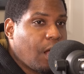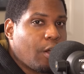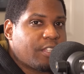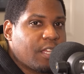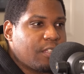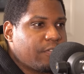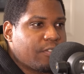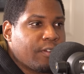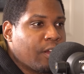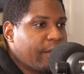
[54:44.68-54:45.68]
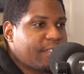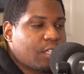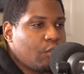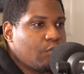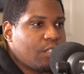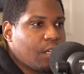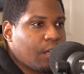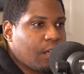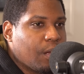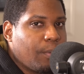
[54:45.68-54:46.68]
Oh, it's, it certainly skews
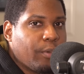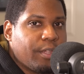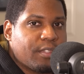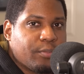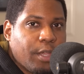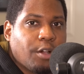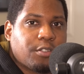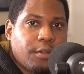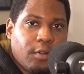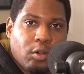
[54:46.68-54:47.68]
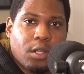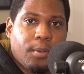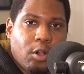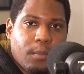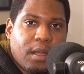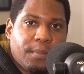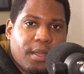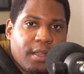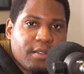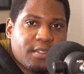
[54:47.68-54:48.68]
younger, but we we also have older Pokemon
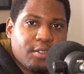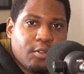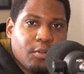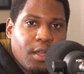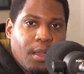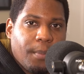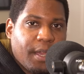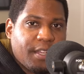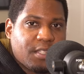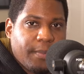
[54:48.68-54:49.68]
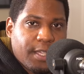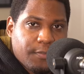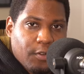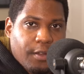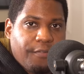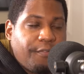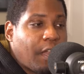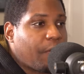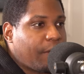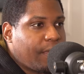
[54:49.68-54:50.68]
players too. Mm-hmm. But it just makes for a
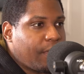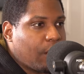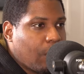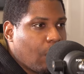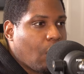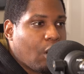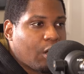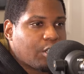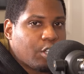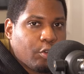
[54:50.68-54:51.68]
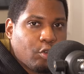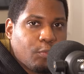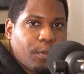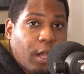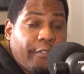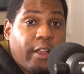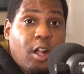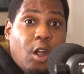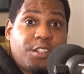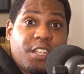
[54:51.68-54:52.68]
very large group, a very
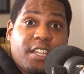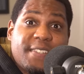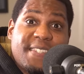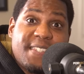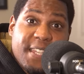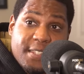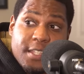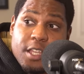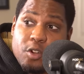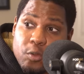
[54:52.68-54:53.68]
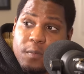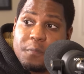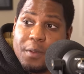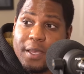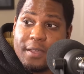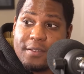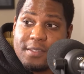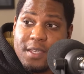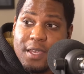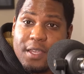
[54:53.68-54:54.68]
large and consistent group of
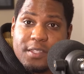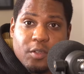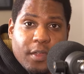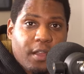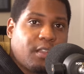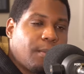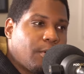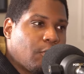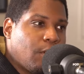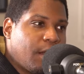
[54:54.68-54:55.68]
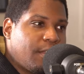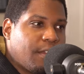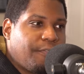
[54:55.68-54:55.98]
players. So they're number one.